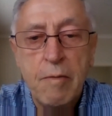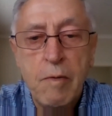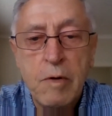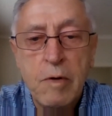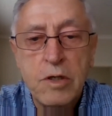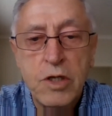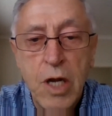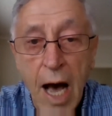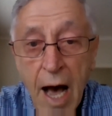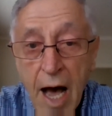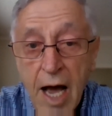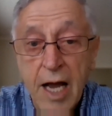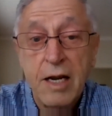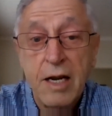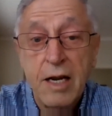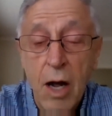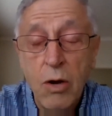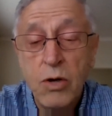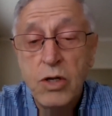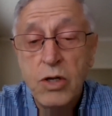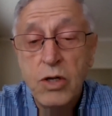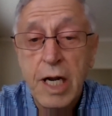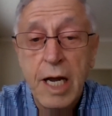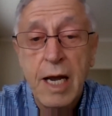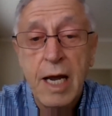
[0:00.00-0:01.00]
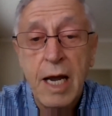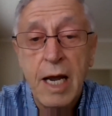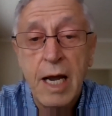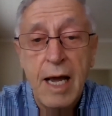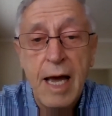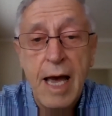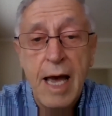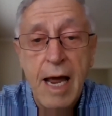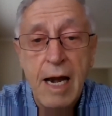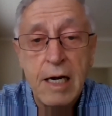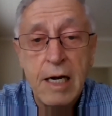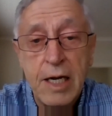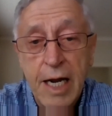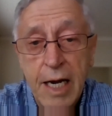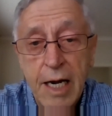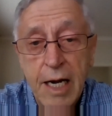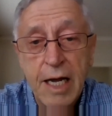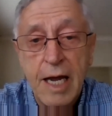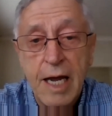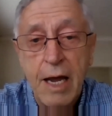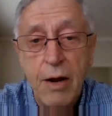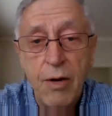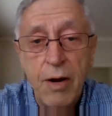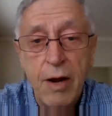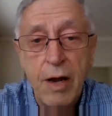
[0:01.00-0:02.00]
diagnosing and getting
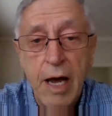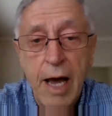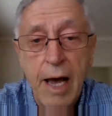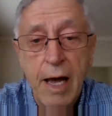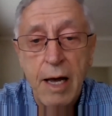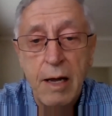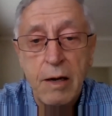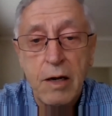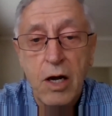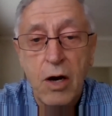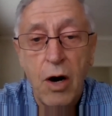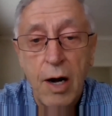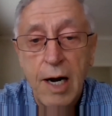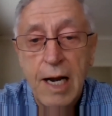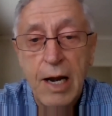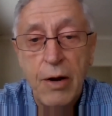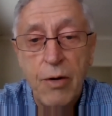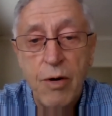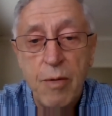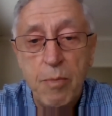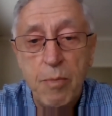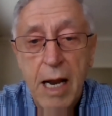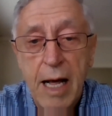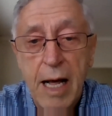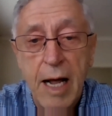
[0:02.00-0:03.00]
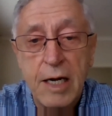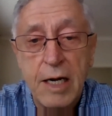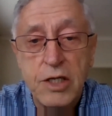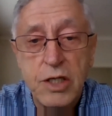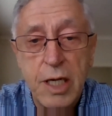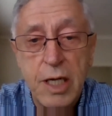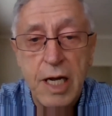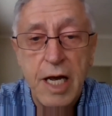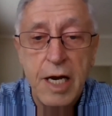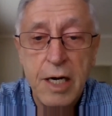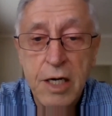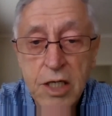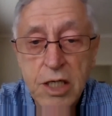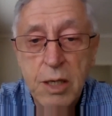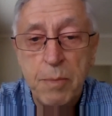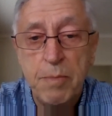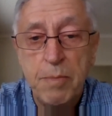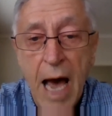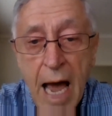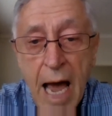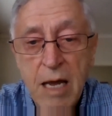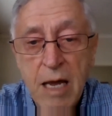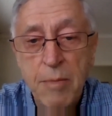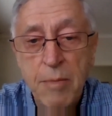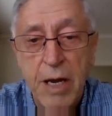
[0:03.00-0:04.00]
cochlear implants into
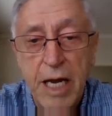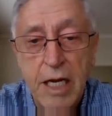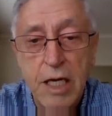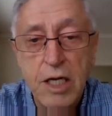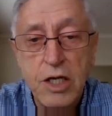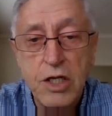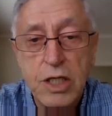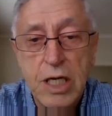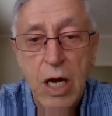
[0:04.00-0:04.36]
babies,